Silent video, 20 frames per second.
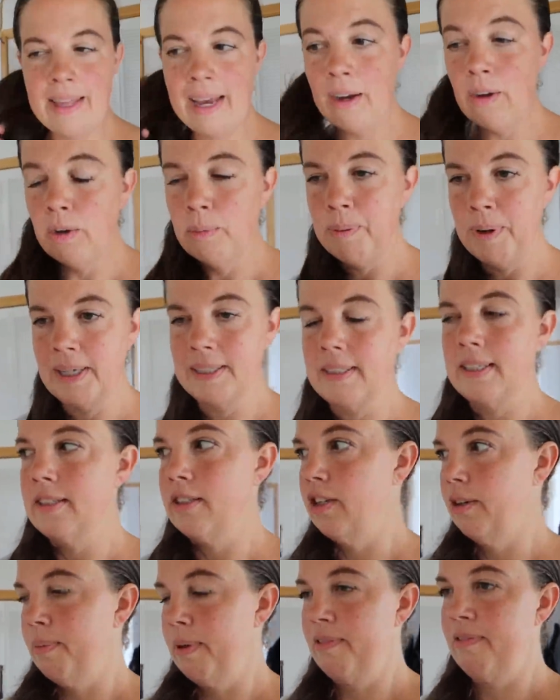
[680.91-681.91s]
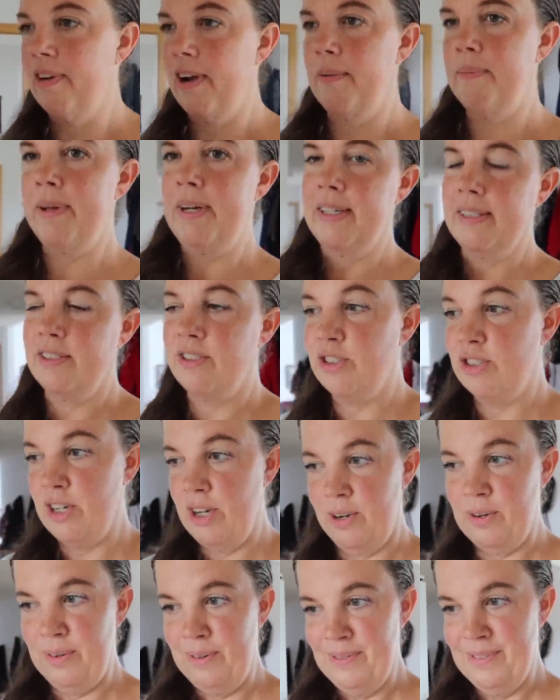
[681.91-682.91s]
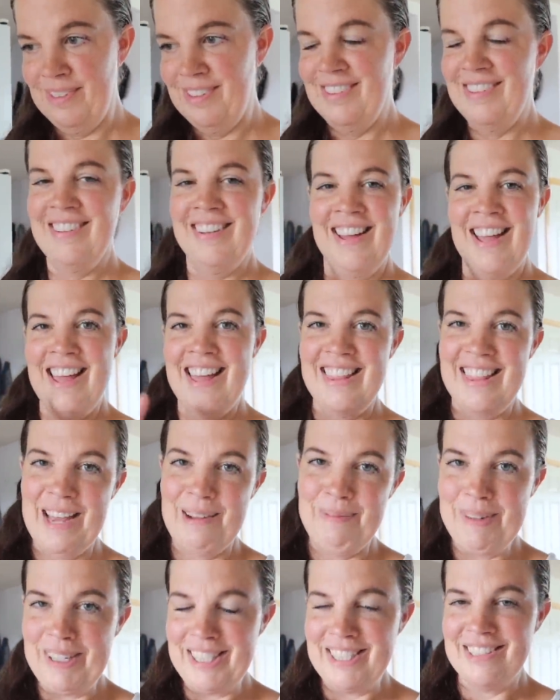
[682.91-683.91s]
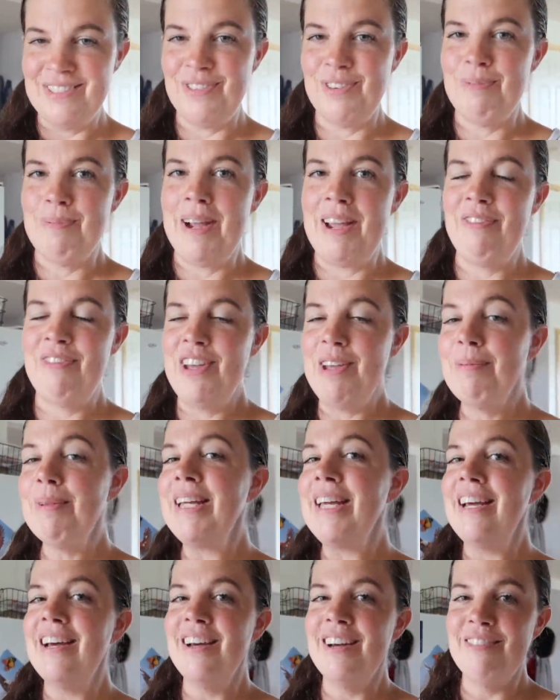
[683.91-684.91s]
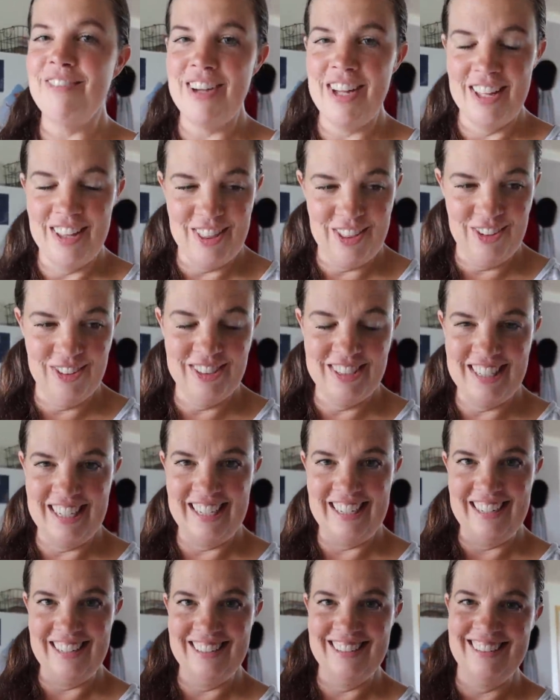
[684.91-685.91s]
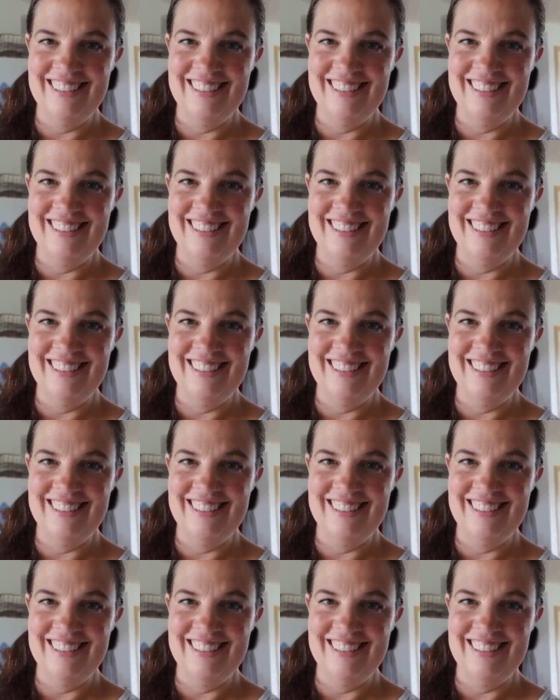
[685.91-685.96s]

That whole process took me five minutes. So that means for my family of 13,